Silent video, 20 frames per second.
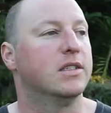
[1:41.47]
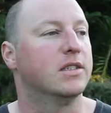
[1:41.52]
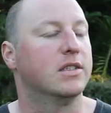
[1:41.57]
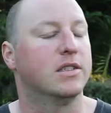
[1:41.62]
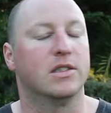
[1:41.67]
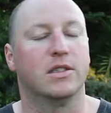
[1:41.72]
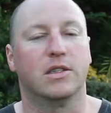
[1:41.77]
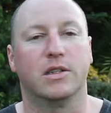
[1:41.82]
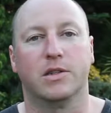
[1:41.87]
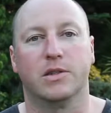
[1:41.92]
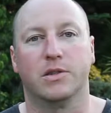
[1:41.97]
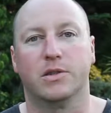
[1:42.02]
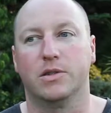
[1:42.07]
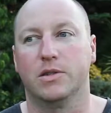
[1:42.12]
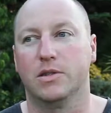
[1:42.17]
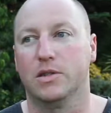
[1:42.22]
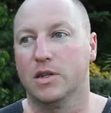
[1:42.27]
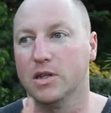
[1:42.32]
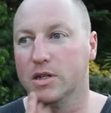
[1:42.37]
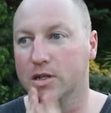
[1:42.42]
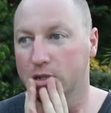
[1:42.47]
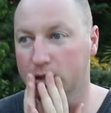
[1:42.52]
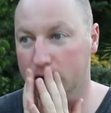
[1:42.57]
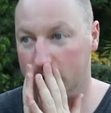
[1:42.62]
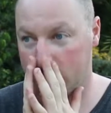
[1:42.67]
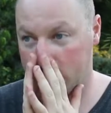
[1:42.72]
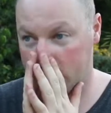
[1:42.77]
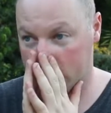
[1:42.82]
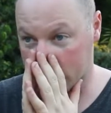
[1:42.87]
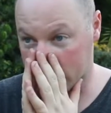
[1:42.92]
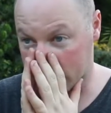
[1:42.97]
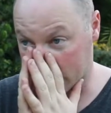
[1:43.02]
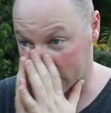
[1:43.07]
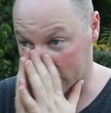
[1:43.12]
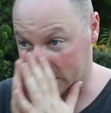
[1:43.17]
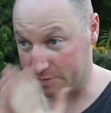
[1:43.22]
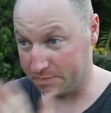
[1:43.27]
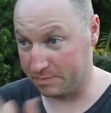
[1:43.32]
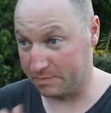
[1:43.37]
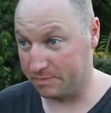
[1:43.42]
So,
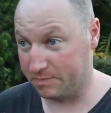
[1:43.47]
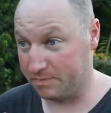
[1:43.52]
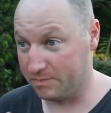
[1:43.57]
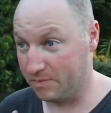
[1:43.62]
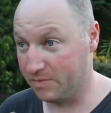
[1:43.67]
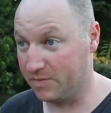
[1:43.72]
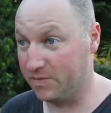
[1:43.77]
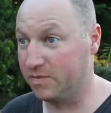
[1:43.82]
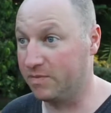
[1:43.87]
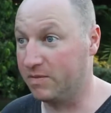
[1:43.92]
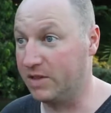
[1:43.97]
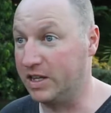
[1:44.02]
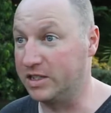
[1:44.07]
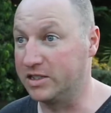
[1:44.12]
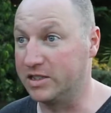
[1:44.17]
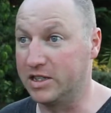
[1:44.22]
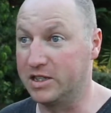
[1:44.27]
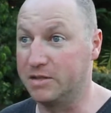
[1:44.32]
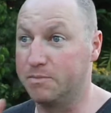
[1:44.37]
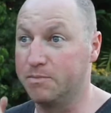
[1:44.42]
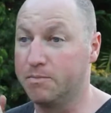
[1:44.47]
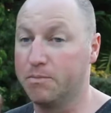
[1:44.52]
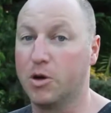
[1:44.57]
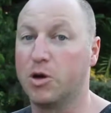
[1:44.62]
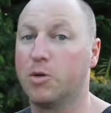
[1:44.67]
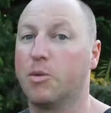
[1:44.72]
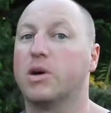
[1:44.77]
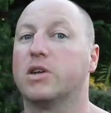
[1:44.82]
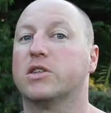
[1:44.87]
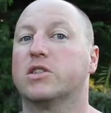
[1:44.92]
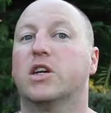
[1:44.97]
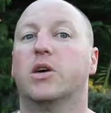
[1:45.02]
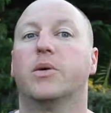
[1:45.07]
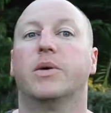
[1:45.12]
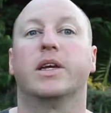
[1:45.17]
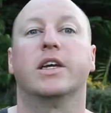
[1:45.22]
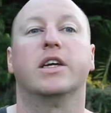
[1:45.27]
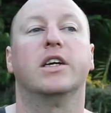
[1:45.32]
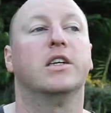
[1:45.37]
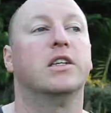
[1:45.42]
that said, motorbike's
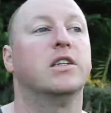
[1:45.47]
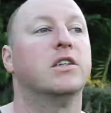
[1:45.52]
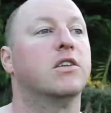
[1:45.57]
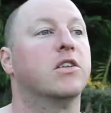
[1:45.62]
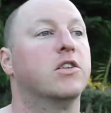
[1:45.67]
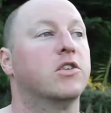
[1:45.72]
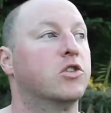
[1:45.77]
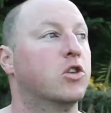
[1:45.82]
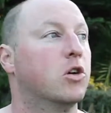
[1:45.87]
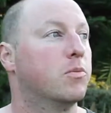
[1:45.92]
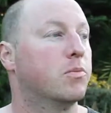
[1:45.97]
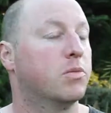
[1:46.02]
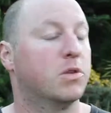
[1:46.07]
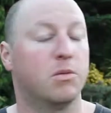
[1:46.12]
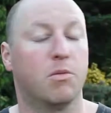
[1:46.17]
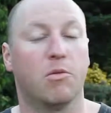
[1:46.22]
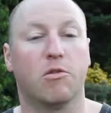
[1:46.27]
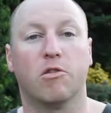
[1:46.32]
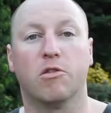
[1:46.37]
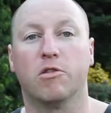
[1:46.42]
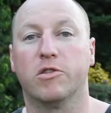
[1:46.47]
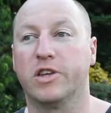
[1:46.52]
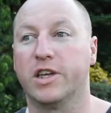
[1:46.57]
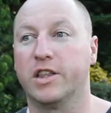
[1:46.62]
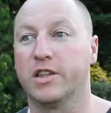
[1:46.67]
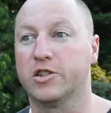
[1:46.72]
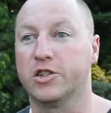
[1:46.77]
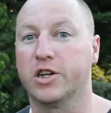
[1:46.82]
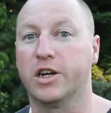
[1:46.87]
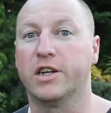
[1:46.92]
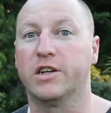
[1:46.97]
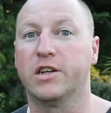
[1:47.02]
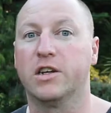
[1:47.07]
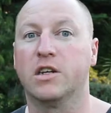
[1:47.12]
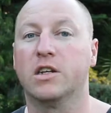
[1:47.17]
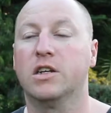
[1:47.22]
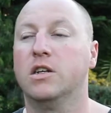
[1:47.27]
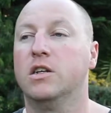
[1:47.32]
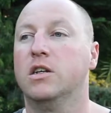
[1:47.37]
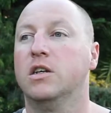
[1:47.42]
going into the shop tomorrow to get the chain done.